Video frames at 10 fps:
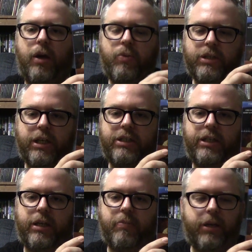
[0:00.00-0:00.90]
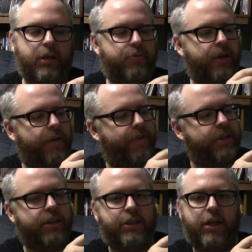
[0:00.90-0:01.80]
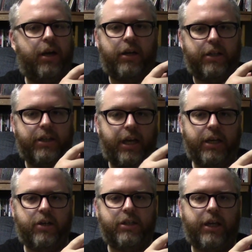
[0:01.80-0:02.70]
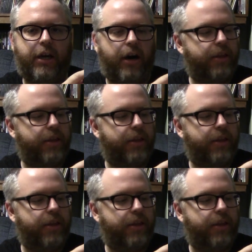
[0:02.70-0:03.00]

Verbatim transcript: I wish I did, because when I eventually saw it like ten years later,